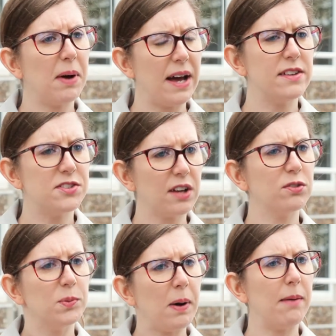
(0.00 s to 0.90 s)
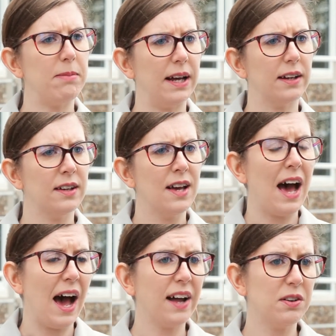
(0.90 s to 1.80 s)
by the general public
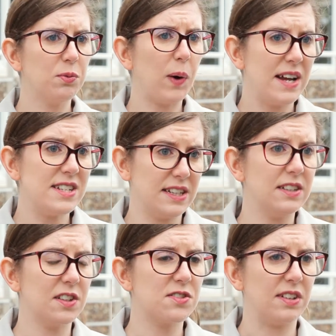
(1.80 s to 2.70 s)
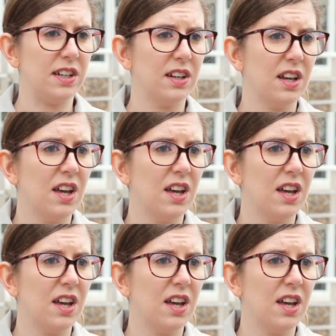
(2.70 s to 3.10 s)
and wider industry,